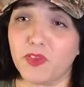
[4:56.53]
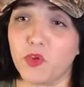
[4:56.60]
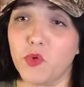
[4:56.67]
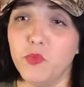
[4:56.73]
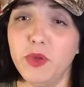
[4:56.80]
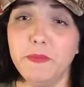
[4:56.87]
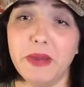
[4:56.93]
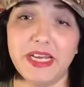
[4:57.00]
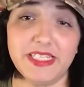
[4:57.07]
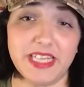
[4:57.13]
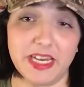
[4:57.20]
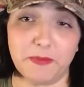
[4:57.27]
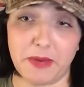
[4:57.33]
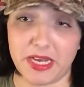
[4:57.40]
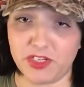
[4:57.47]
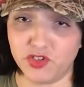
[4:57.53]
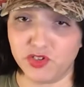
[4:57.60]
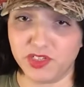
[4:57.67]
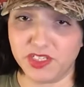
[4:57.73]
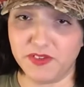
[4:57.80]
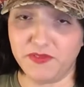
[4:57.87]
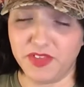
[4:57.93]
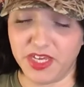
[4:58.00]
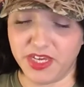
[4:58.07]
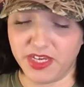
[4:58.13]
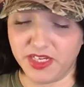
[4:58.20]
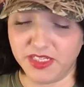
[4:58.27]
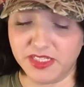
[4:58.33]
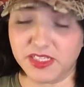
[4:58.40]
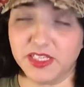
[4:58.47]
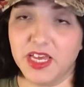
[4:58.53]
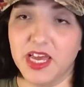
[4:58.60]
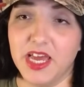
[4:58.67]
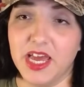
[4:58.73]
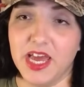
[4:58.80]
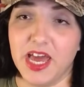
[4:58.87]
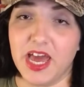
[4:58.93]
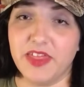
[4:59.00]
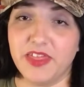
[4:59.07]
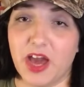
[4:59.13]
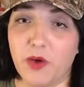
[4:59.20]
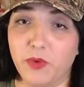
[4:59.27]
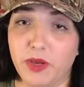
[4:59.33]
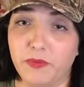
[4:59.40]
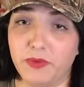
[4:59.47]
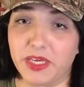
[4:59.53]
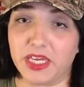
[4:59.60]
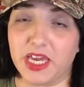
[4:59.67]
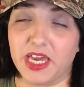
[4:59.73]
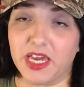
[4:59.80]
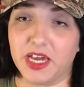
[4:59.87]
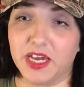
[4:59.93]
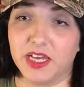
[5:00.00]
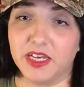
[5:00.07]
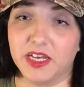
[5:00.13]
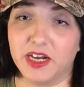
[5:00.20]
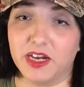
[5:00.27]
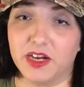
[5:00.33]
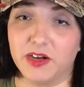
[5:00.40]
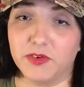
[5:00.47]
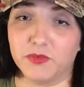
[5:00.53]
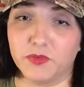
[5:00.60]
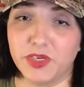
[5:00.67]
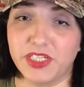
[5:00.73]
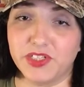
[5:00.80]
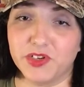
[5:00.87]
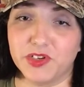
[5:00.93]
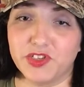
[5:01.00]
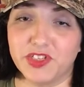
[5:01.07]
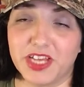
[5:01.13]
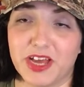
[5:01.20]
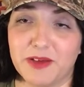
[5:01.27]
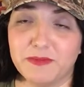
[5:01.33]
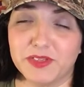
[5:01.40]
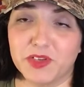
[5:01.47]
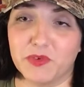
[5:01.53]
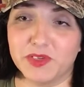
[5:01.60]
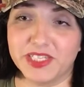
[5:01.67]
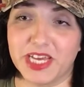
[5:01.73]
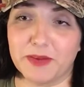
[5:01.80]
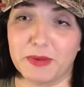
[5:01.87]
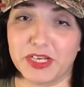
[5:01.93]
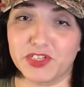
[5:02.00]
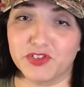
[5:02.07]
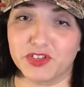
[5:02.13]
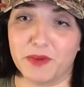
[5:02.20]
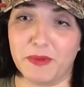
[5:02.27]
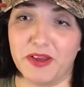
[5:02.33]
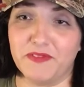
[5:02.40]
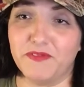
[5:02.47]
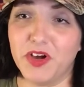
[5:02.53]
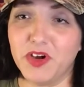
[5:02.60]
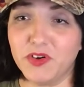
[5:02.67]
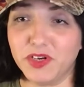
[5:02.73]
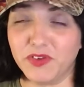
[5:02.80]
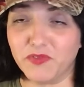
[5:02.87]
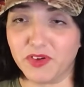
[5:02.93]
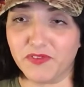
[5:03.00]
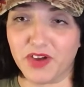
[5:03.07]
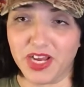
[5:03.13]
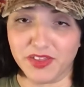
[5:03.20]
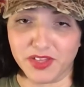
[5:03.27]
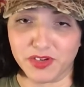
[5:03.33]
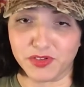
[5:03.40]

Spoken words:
We might take pictures of things, and that way we can research them. So we'll take pictures on my phone if we find little